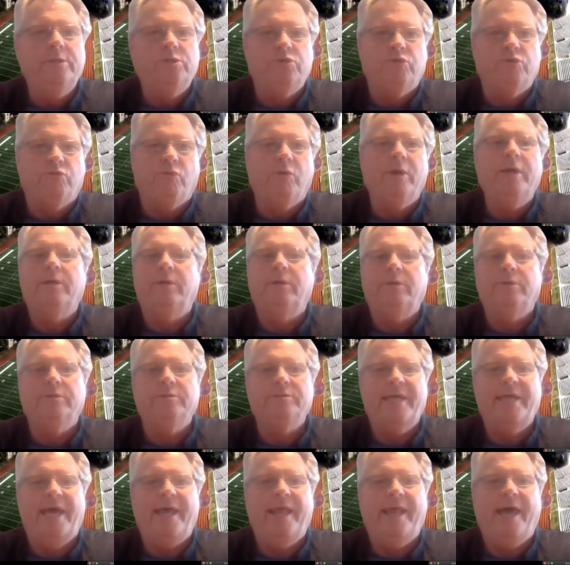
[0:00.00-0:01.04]

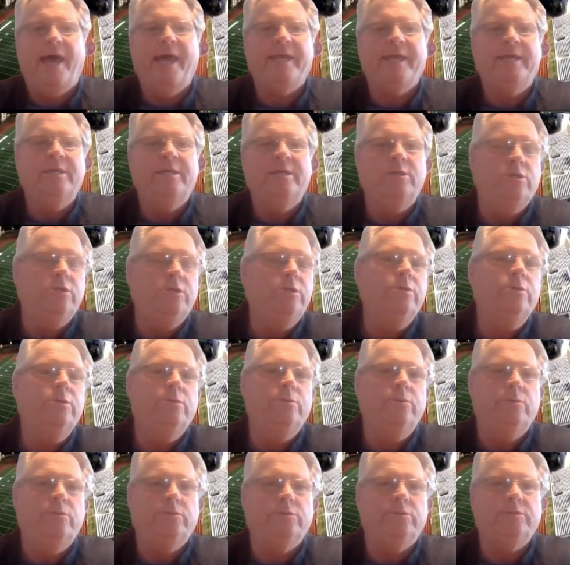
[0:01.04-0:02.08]
drills that I can
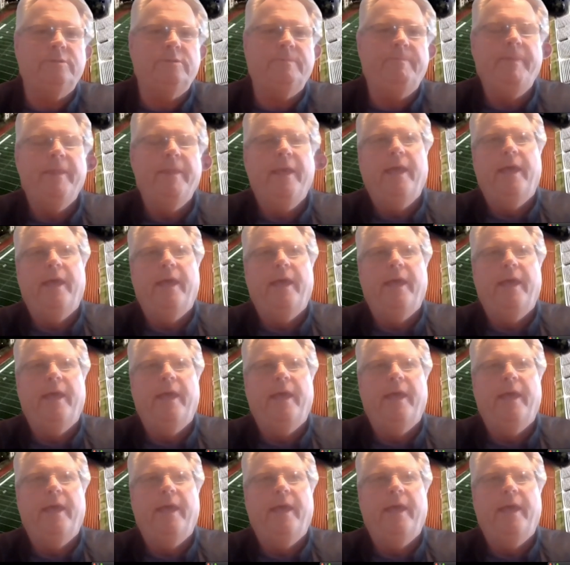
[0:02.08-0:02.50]
use.